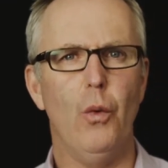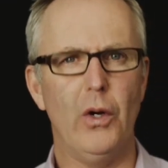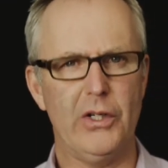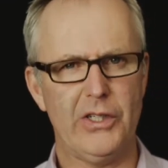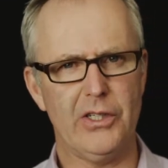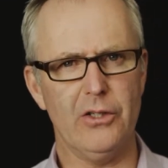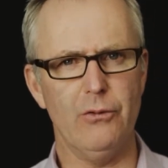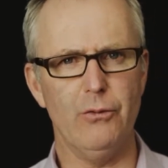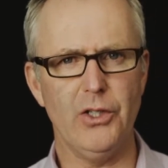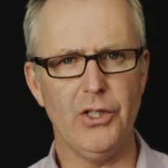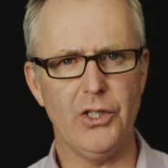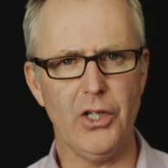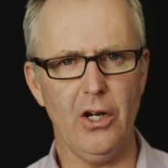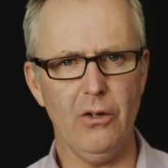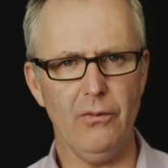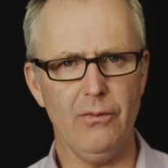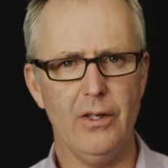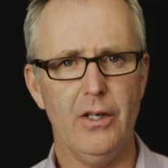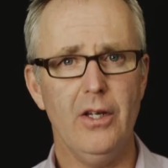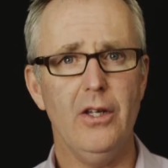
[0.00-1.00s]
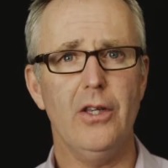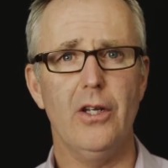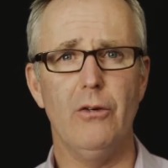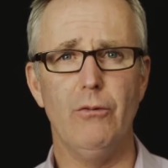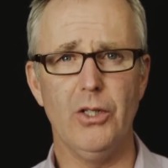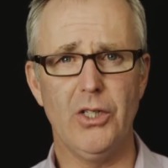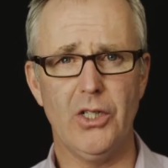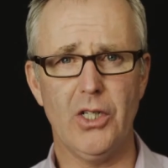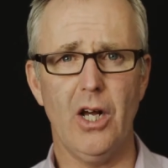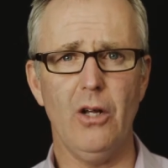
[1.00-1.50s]
What's the result?
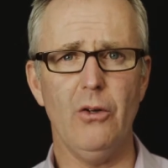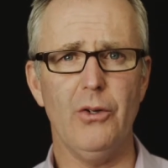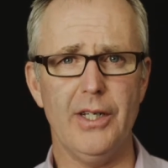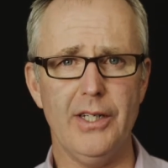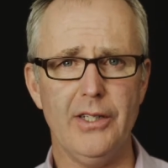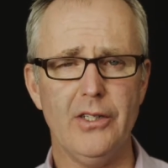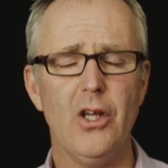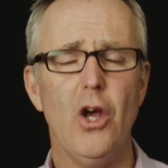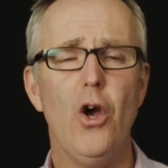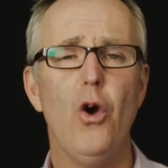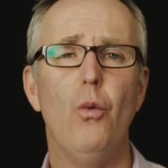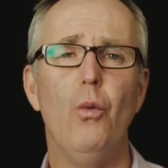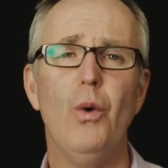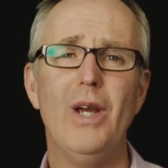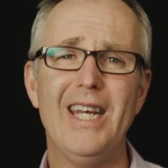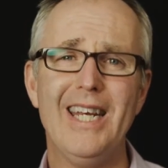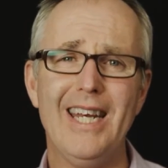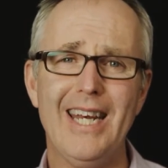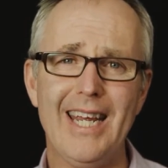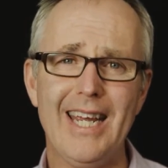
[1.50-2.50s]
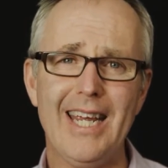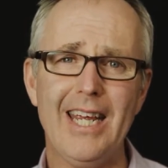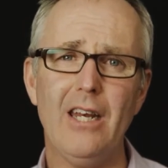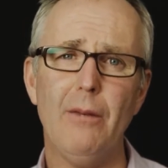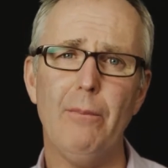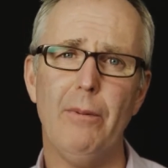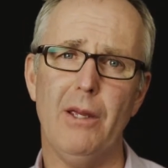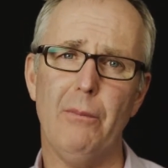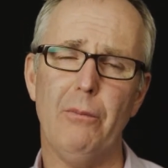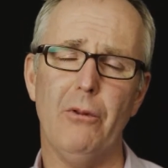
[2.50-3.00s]
The result is we
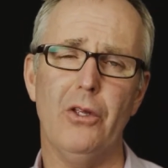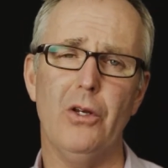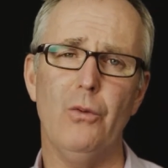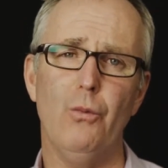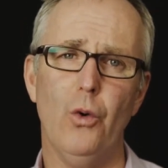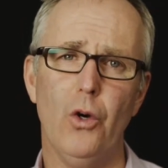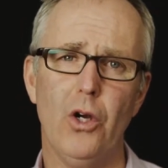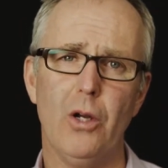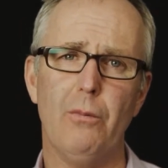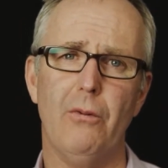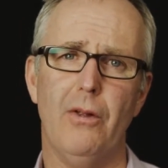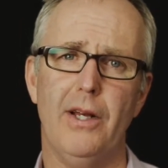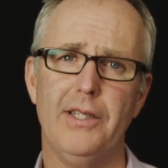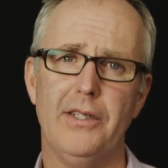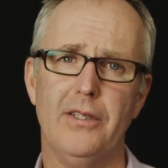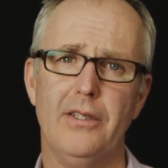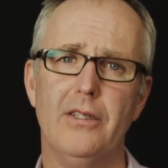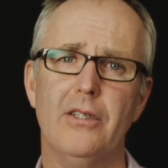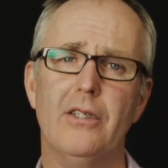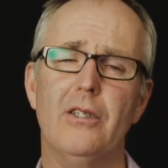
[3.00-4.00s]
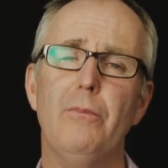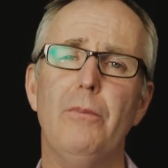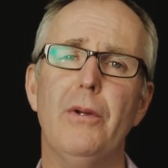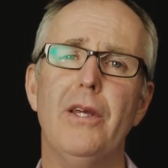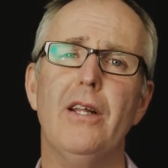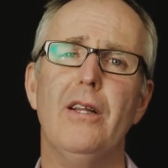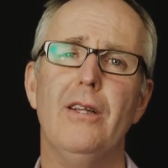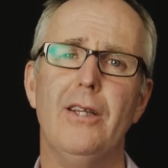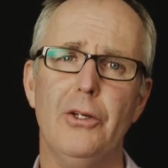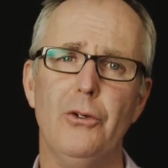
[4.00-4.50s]
need people in workplaces to
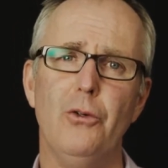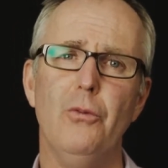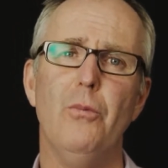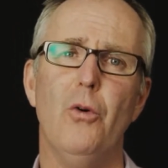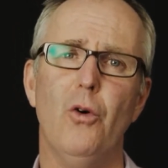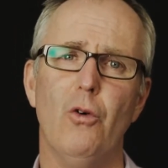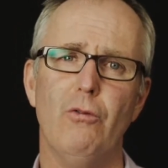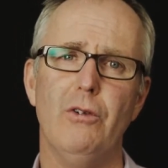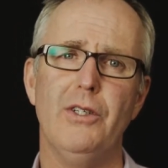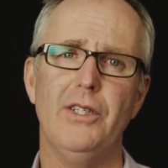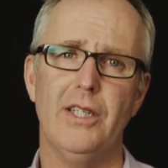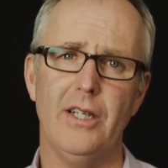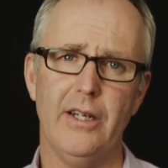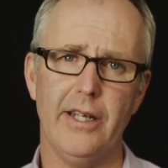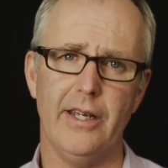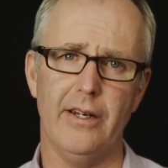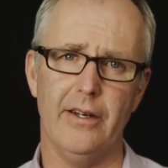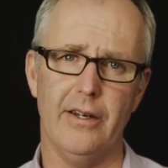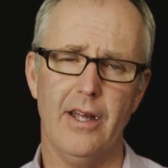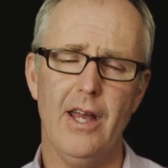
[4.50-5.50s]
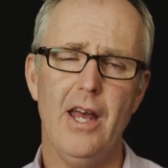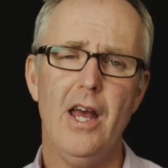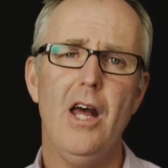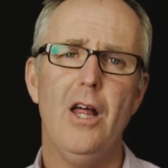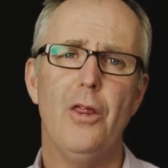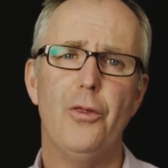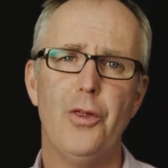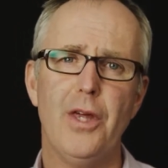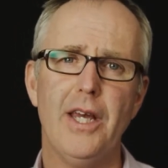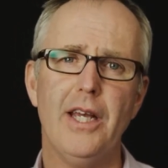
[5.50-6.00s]
be a little more resilient.
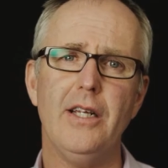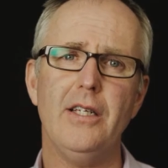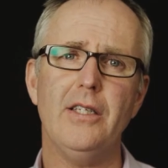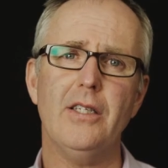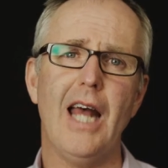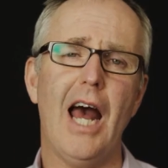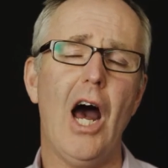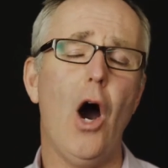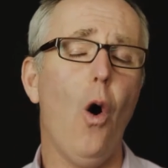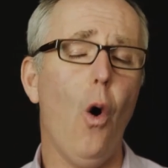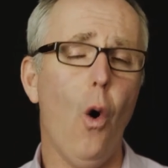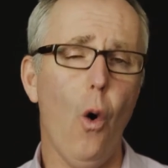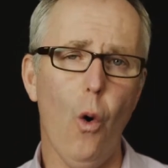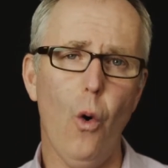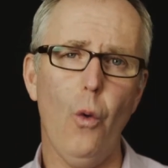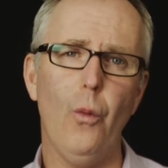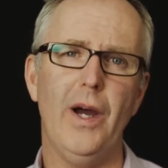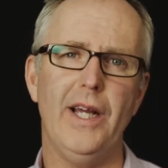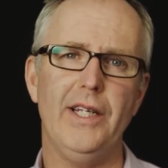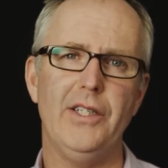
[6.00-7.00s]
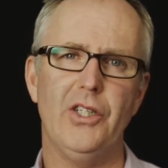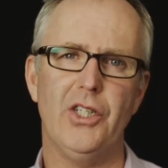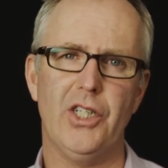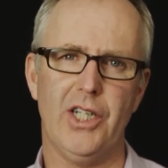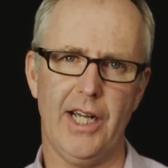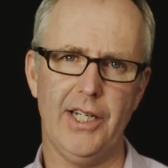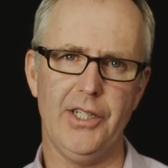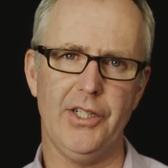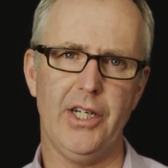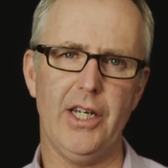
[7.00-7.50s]
Things are always
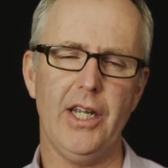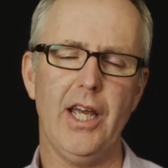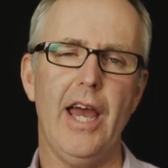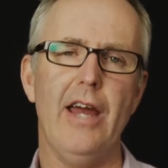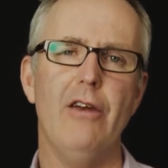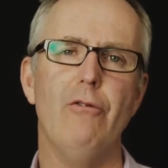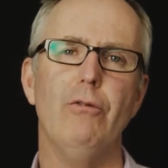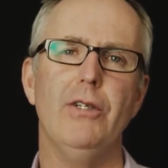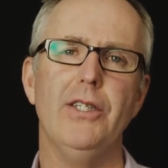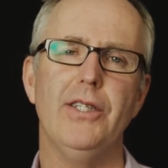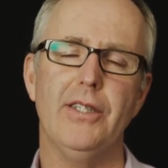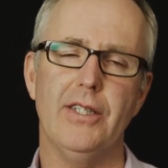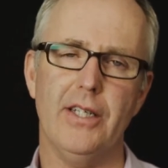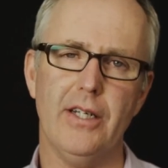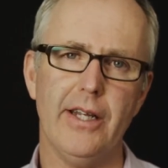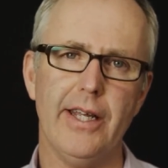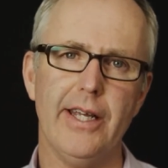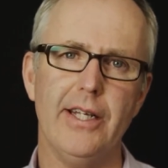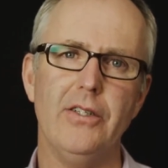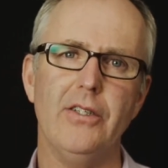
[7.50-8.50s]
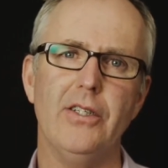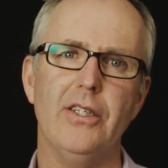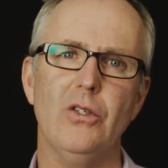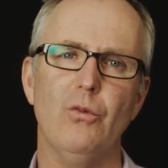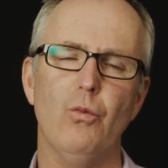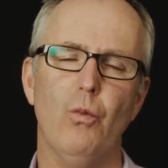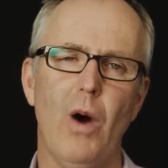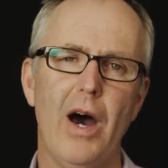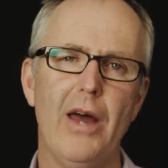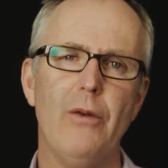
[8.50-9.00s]
changing and resilience
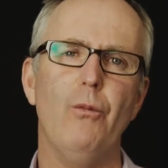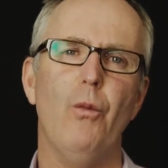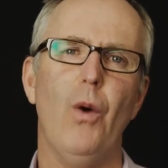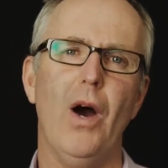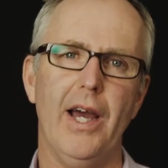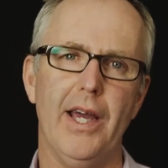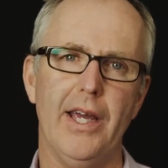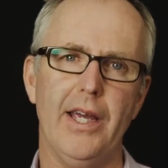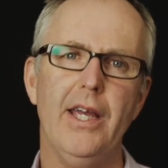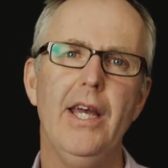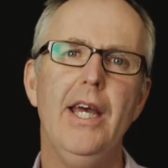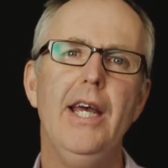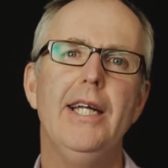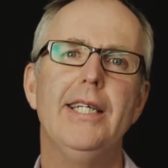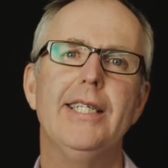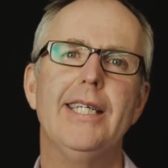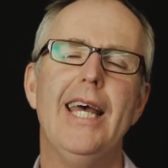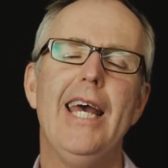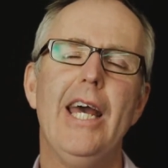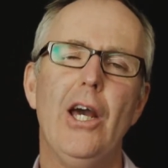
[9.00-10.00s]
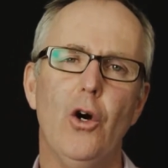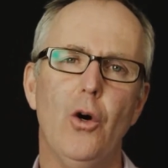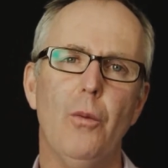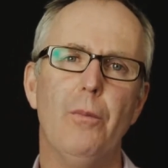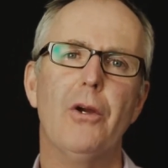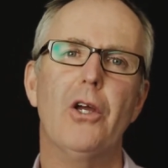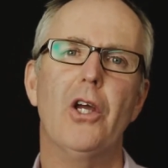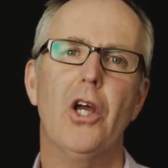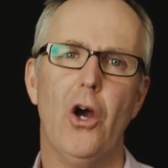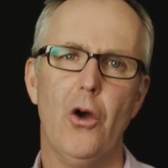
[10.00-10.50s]
is one way to
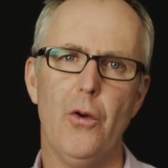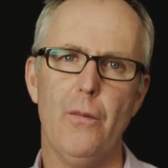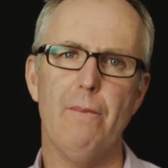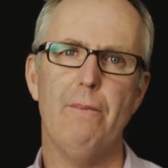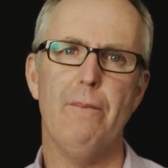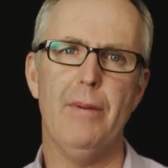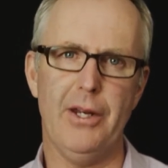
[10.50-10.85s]
help cope